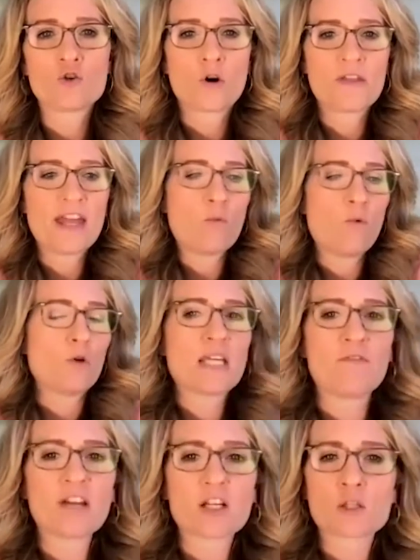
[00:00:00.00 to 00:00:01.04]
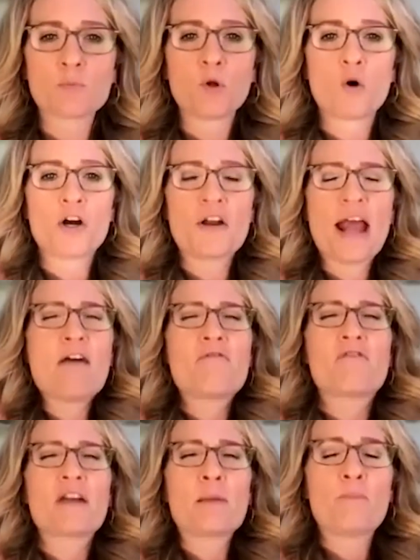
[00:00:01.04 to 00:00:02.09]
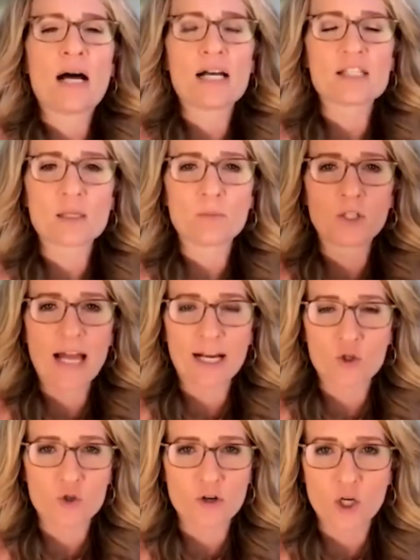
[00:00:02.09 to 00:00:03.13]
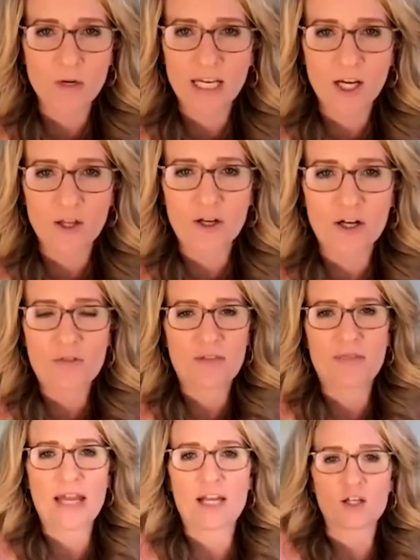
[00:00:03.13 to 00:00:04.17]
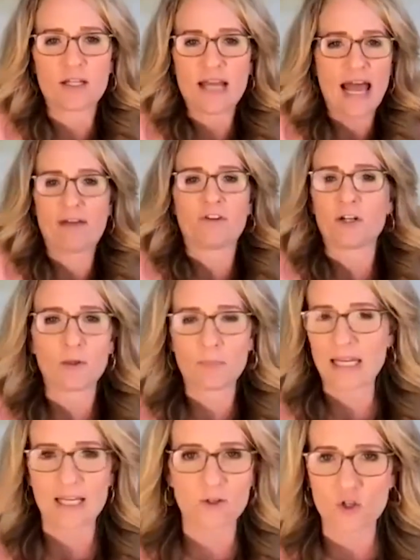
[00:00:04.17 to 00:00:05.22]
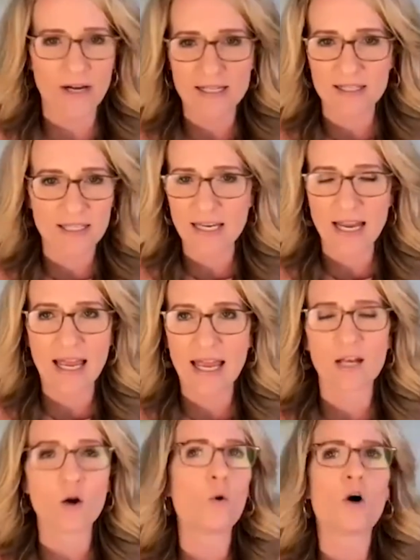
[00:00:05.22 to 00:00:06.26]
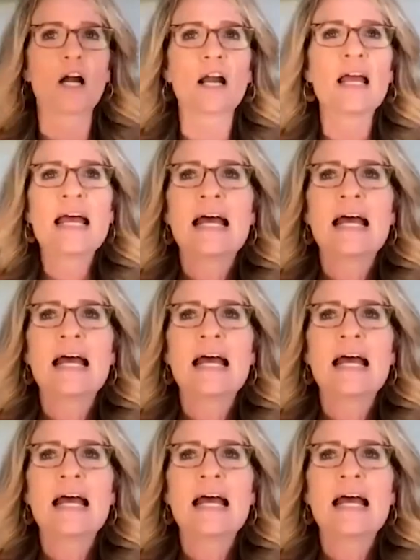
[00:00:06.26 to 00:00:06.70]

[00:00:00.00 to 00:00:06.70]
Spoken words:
or they won't have explored every possible extracurricular that they could ever be interested in, or,